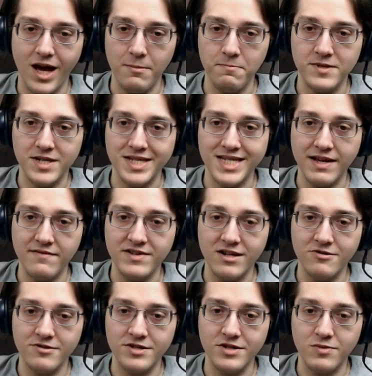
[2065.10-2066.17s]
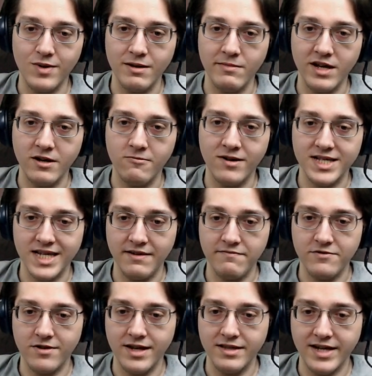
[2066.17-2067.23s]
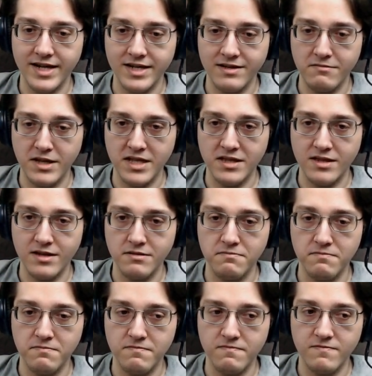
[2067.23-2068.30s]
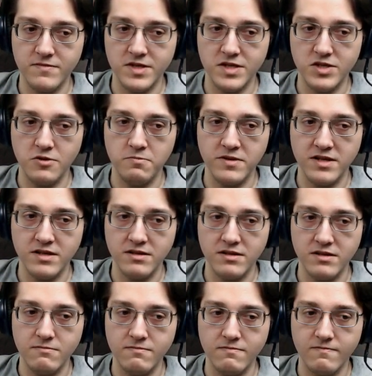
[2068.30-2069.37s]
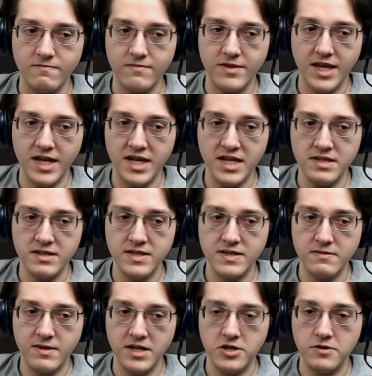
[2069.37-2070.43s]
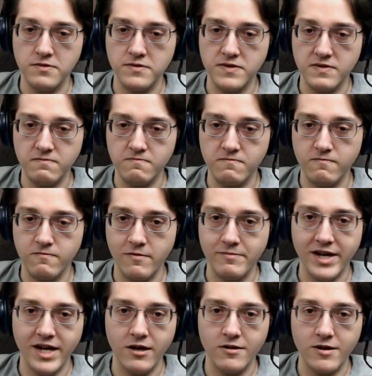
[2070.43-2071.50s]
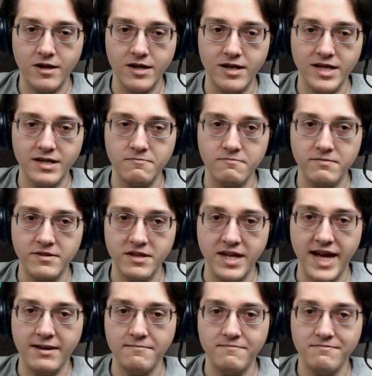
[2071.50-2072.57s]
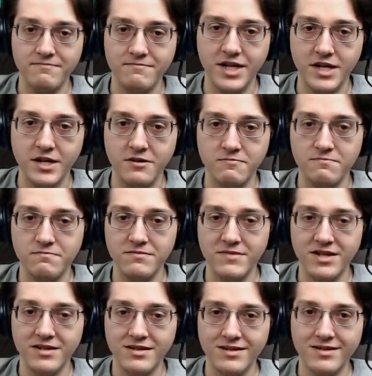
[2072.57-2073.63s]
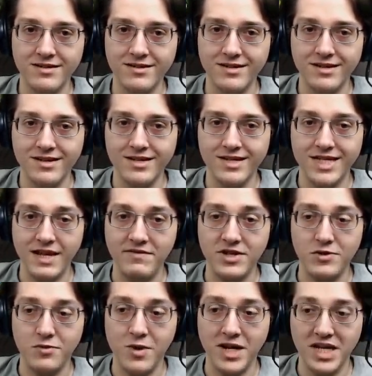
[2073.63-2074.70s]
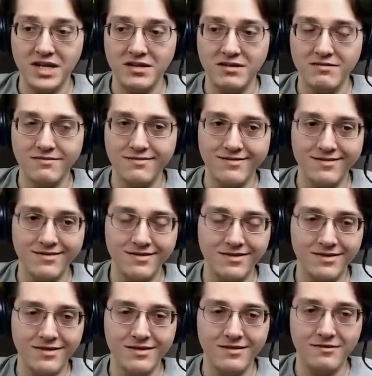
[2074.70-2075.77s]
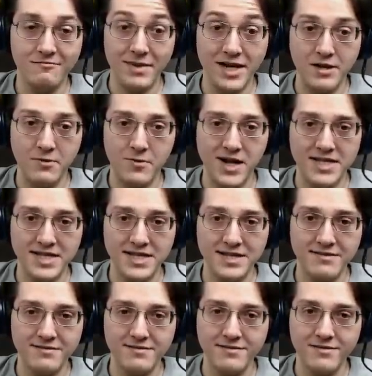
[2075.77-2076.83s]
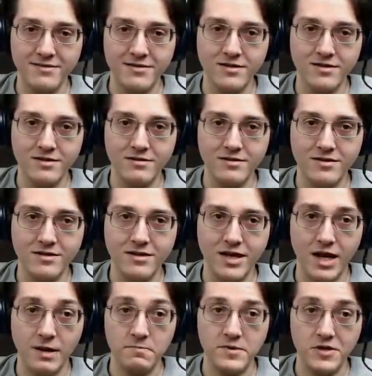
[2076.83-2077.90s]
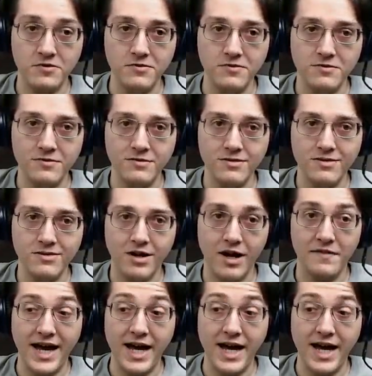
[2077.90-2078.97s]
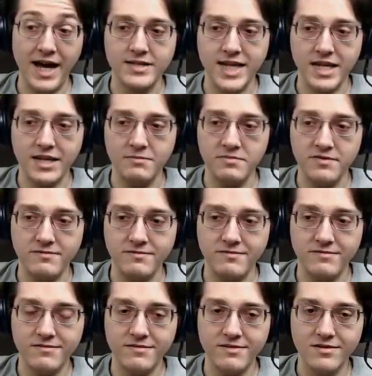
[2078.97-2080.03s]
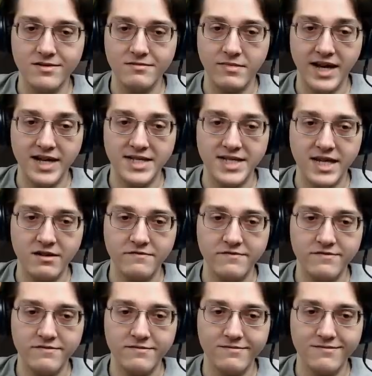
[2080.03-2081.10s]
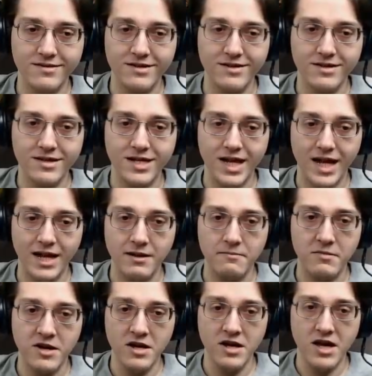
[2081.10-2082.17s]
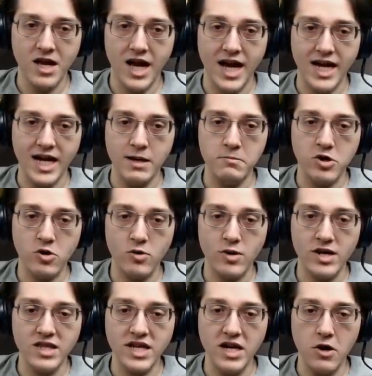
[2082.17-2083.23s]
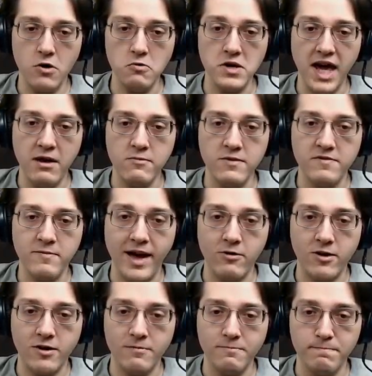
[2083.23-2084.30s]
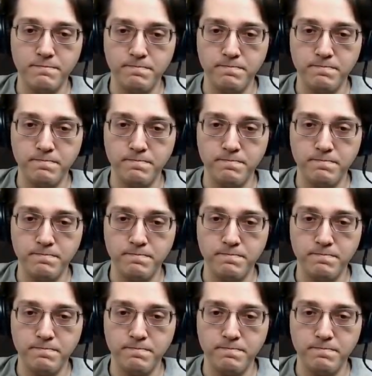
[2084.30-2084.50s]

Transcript: Up to seven hundred twenty megawatts after I like get the stupid thingies, issues repaired on it. But yeah, you know, seven hundred twenty megawatts up to on that setup by itself. I'm I am currently okay with power.